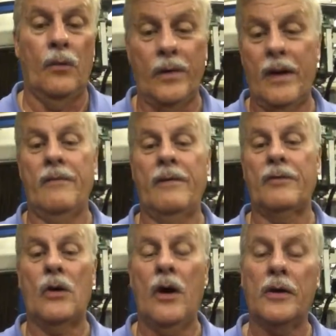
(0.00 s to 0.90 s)
We haven't even
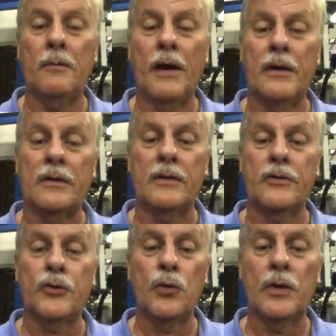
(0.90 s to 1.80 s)
talked about
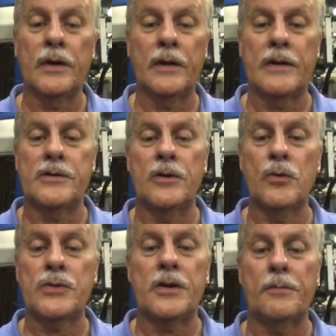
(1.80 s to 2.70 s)
tooling that's
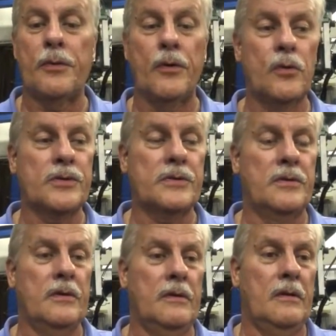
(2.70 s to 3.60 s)
used to produce
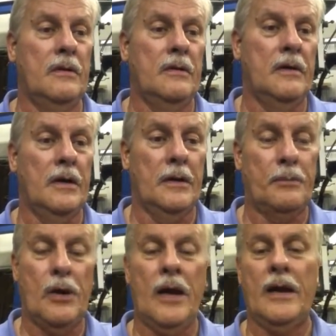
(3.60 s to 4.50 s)

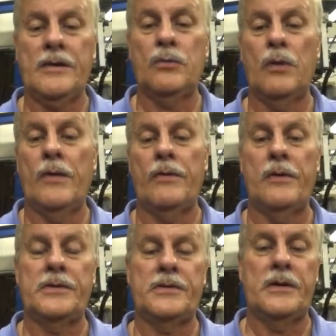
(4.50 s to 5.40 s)
products, whether
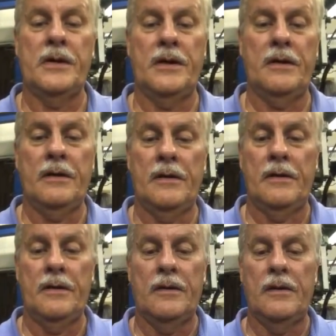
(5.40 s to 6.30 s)
it's
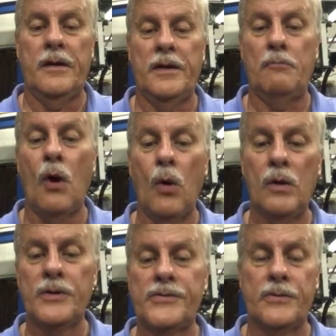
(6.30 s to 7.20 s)
in
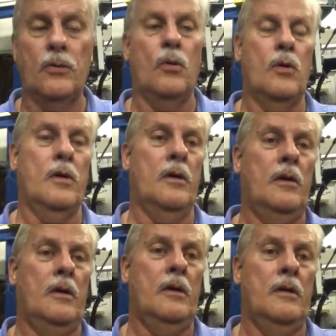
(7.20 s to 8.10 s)
molds or
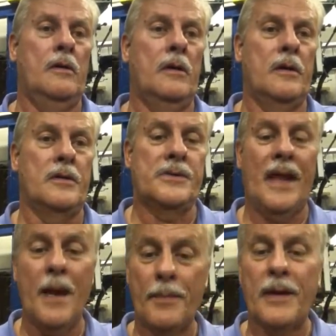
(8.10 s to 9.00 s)

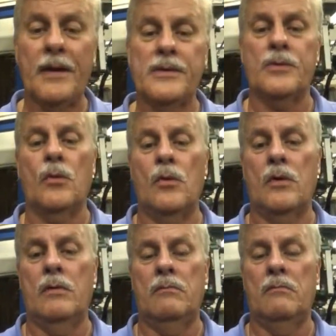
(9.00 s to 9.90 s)
stampings,
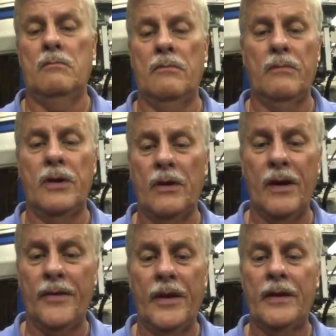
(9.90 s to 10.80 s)
or, you know,
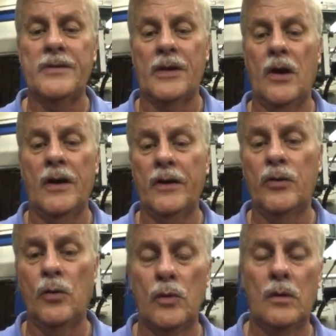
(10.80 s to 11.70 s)
anything that needs a cutting
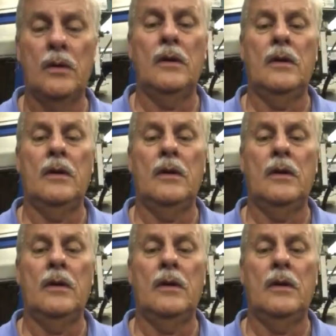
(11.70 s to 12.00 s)
tool.